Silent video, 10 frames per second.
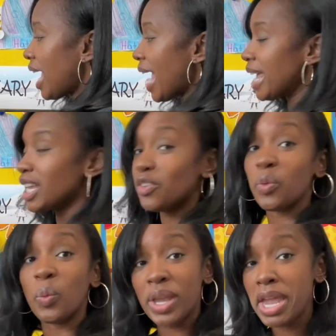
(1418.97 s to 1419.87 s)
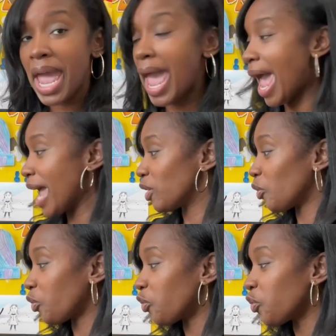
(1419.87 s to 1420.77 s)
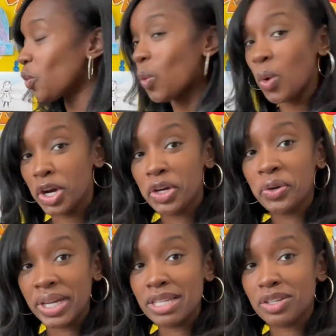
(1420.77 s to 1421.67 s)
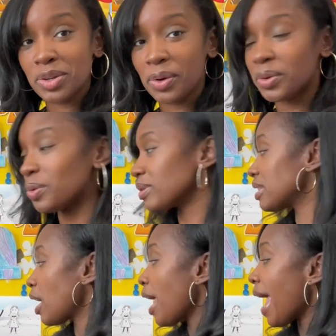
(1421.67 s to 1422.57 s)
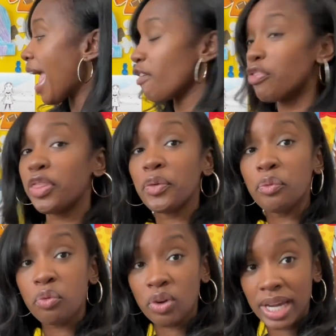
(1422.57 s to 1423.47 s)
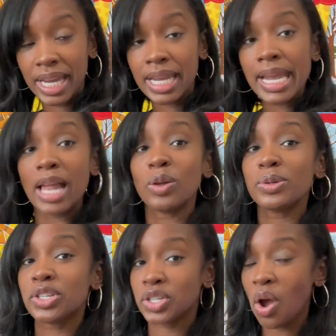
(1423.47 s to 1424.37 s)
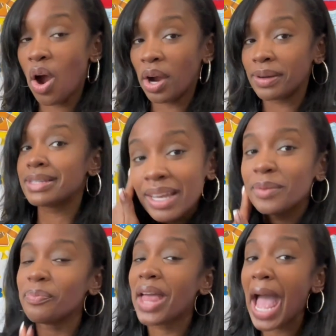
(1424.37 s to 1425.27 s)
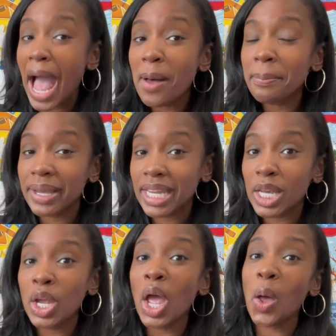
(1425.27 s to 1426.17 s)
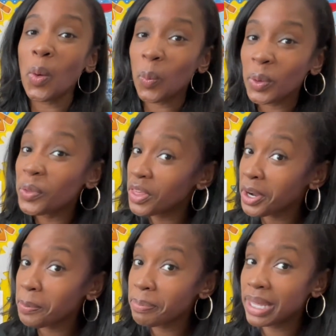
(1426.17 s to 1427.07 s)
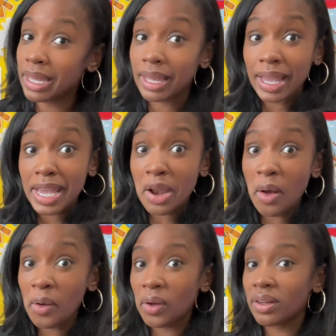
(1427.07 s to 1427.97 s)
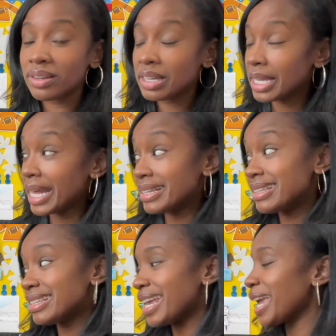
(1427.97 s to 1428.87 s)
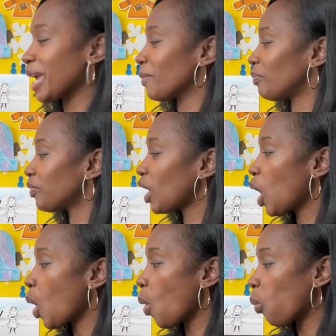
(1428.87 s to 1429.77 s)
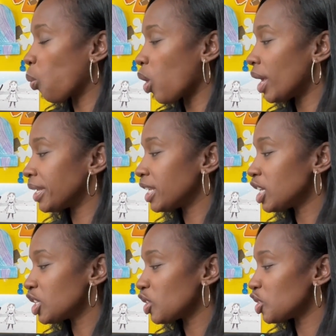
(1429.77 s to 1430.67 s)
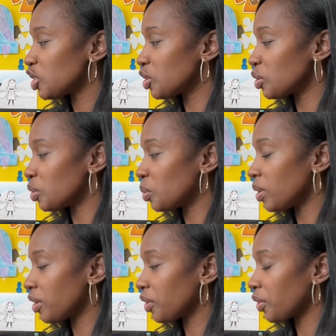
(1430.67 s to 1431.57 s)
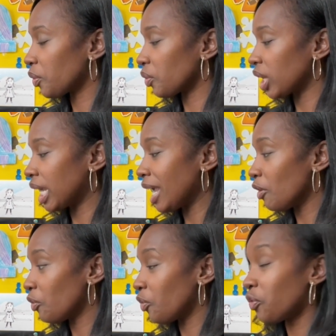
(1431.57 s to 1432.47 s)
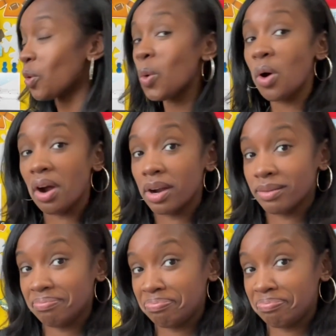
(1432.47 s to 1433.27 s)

And if we add four green circles and three yellow stars, how many will there be in all? Let's see. One, two, three, four